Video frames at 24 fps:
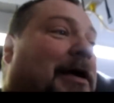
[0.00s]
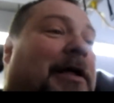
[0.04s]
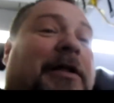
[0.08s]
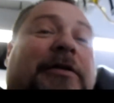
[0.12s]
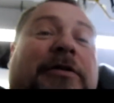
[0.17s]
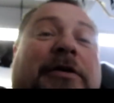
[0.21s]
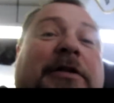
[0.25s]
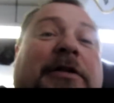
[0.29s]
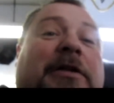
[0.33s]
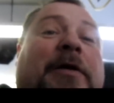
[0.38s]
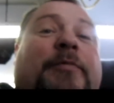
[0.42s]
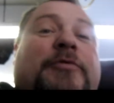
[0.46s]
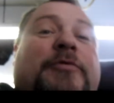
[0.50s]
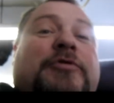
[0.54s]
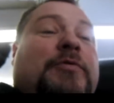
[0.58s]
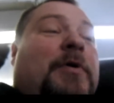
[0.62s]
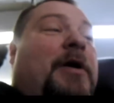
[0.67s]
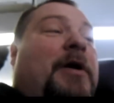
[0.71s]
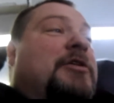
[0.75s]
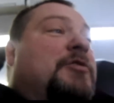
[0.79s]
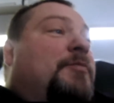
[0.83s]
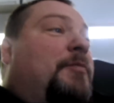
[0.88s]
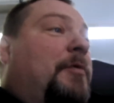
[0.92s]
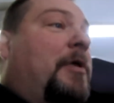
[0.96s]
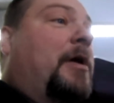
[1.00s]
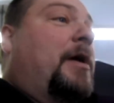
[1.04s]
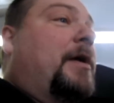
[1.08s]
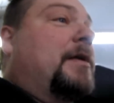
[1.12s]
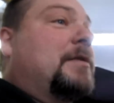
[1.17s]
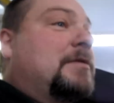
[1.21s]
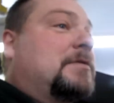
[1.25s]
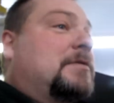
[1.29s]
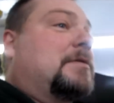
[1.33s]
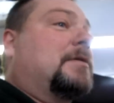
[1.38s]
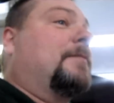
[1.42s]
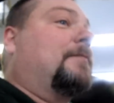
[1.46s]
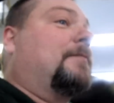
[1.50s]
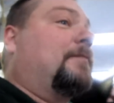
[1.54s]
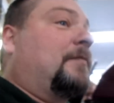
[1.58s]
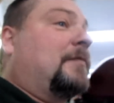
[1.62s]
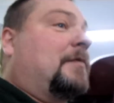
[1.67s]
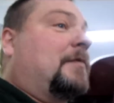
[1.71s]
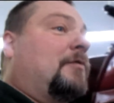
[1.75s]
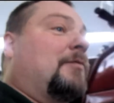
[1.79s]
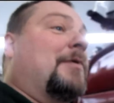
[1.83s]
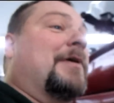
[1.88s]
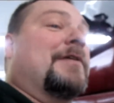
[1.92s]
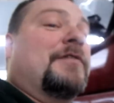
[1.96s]
and you end up with dry splines.
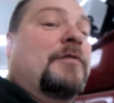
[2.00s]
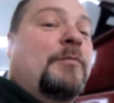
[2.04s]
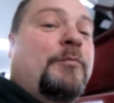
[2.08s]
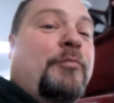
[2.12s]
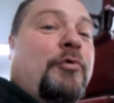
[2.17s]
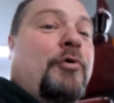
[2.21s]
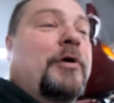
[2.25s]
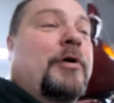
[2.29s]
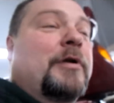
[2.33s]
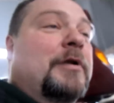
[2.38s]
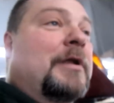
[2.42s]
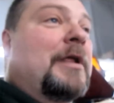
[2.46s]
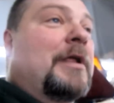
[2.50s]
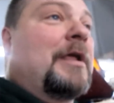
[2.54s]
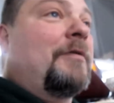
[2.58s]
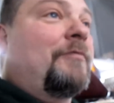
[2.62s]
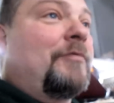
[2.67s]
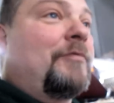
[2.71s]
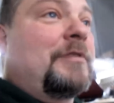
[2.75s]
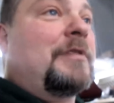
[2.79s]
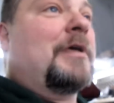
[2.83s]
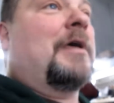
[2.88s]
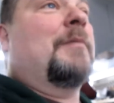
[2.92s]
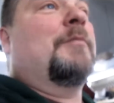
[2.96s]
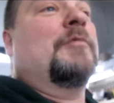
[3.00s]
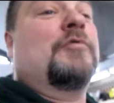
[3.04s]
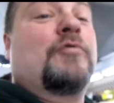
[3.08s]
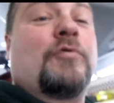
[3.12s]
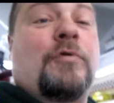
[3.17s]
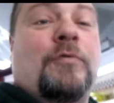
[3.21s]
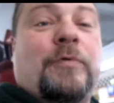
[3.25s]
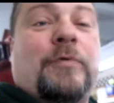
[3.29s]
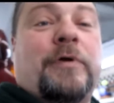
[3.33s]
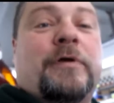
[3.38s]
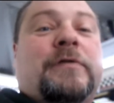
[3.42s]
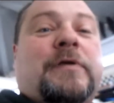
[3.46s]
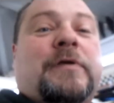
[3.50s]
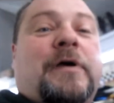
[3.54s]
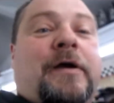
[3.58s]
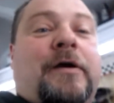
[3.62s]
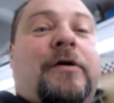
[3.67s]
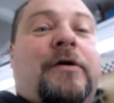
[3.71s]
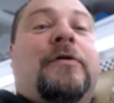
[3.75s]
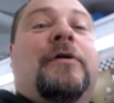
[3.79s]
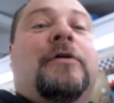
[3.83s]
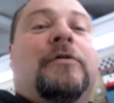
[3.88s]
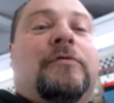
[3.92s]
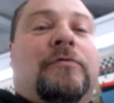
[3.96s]
That's why it's important every time you do a rear
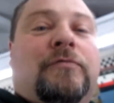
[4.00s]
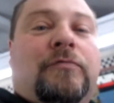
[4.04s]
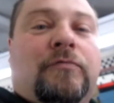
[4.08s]
tire,